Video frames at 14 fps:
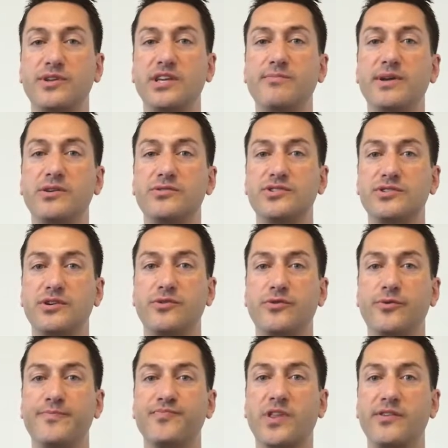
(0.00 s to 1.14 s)
emails
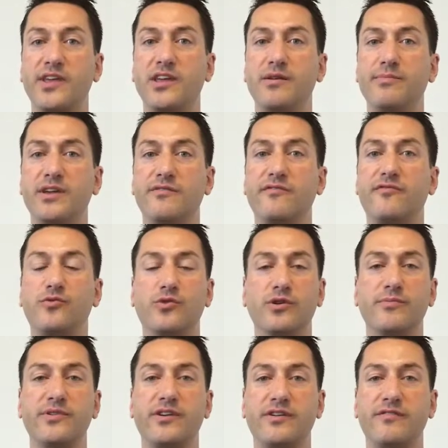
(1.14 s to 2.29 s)
so they can be
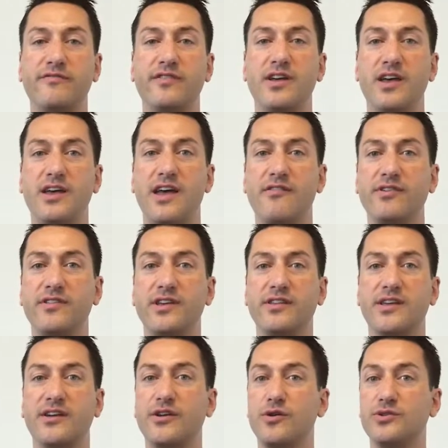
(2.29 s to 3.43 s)
informed of everything
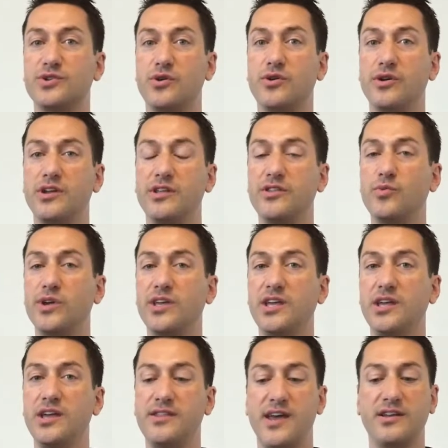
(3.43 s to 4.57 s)
that goes on in the
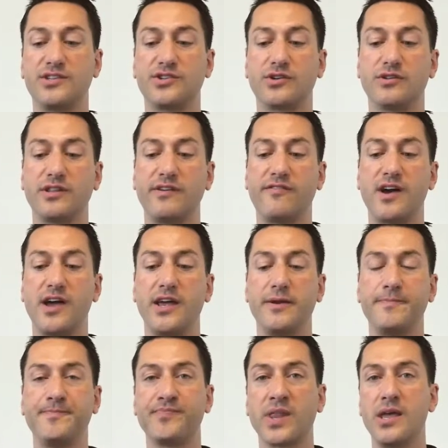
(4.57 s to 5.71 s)
wiki, and that is certainly fine.
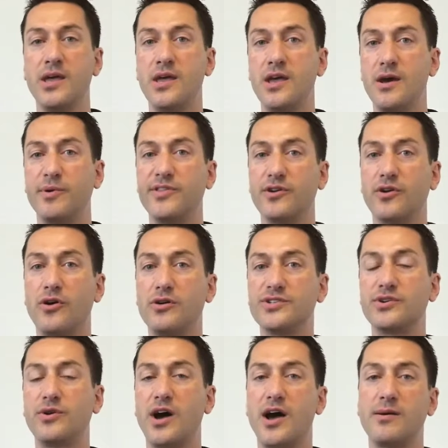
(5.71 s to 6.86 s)
But there are
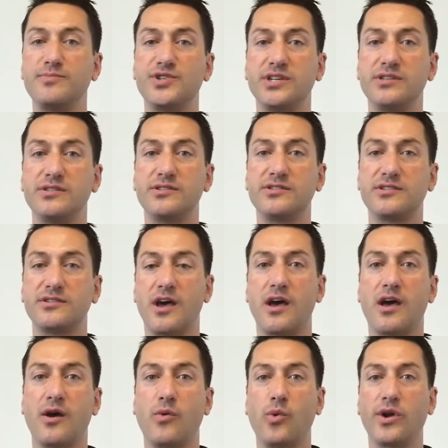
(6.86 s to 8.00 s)
also options
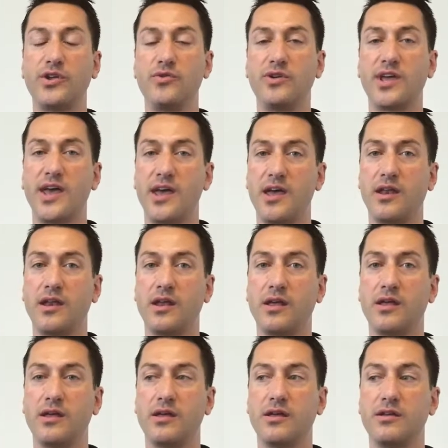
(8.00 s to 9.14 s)
where you
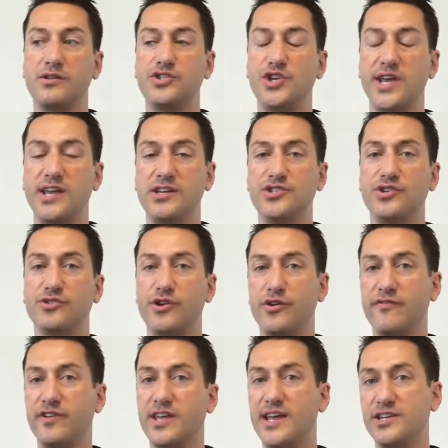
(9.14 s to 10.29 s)
can change your
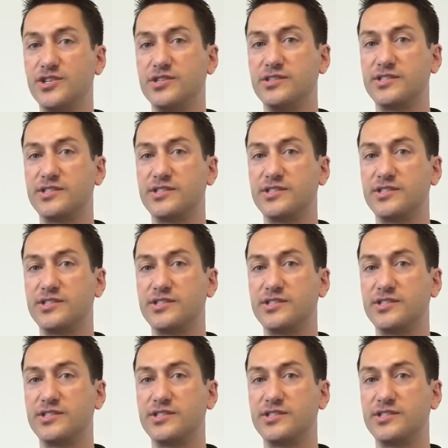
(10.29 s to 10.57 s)
notification